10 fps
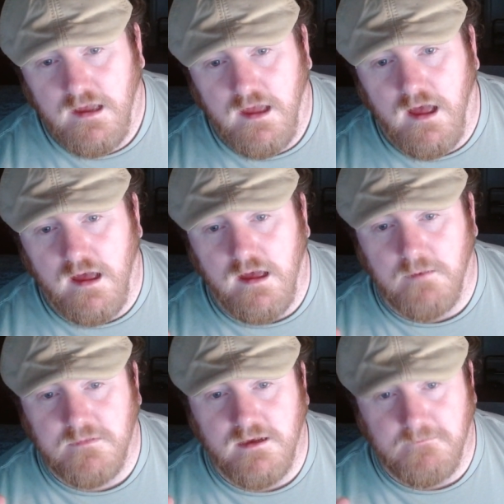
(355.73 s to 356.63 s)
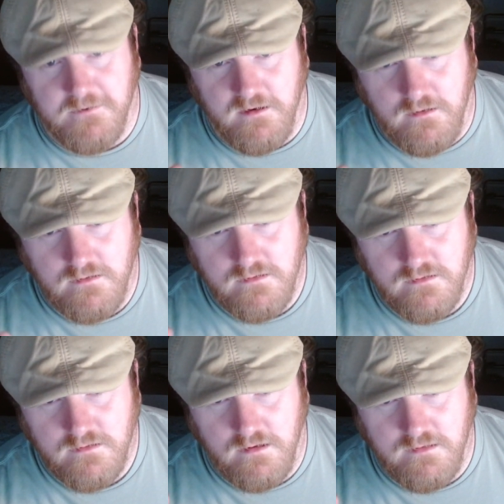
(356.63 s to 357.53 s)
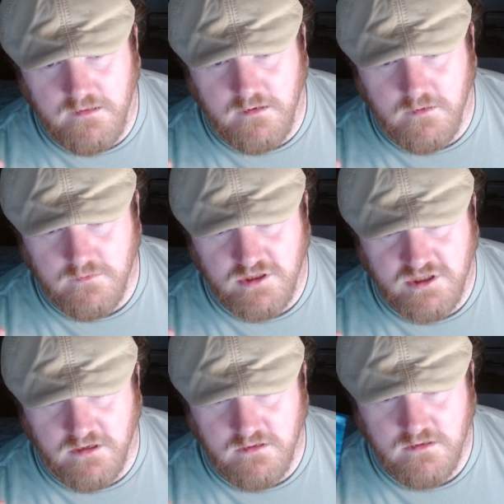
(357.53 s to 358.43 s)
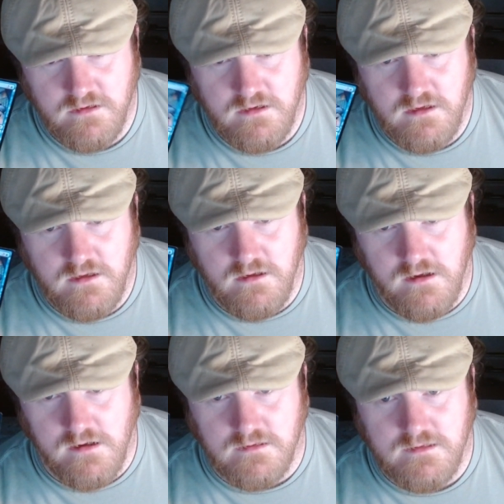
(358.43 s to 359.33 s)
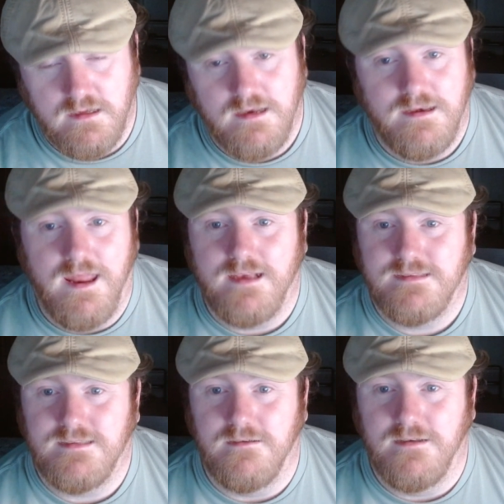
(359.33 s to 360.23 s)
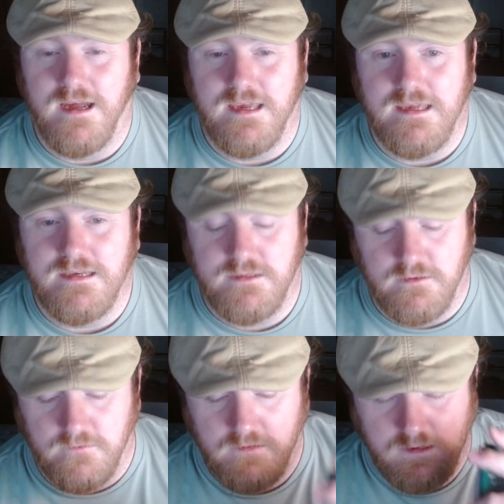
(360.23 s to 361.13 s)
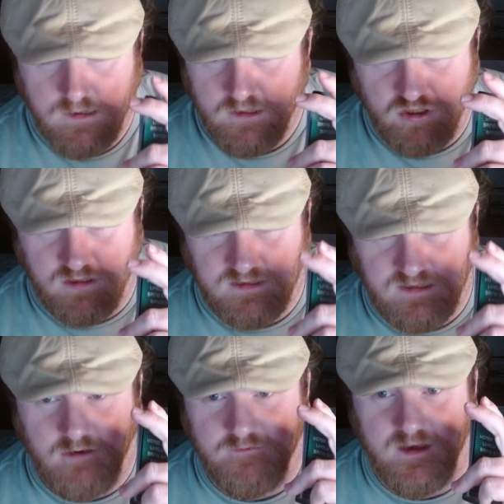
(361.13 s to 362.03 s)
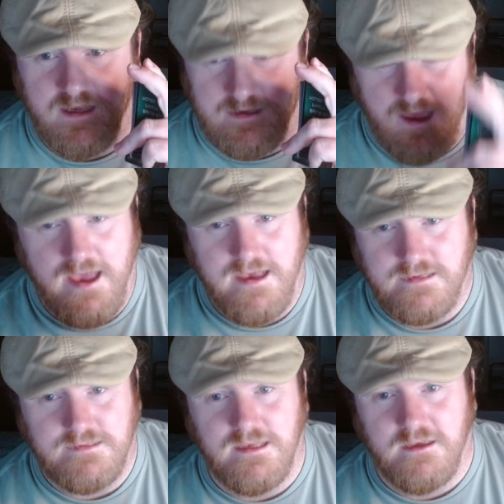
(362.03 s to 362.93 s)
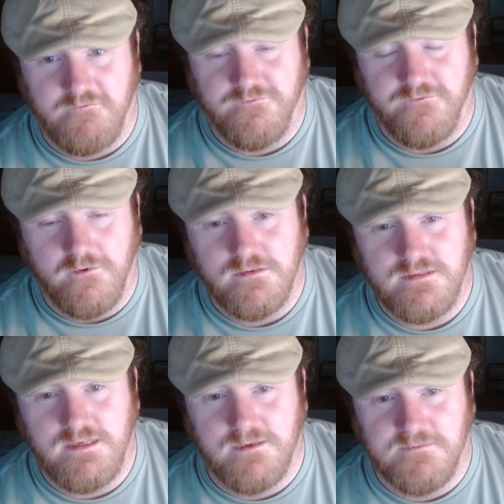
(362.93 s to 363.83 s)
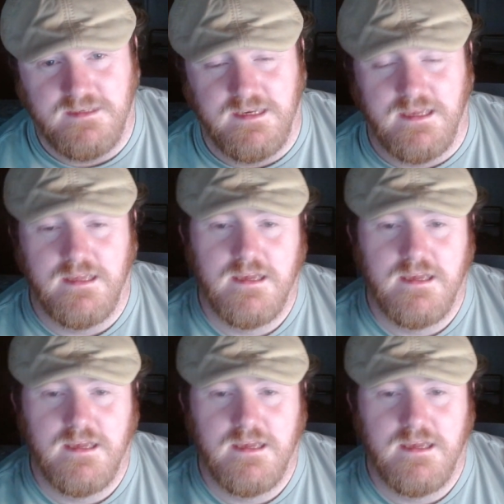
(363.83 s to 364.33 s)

I'm gonna plot the Loan Shark. Next turn, I get to just outright cast like 4 CMC,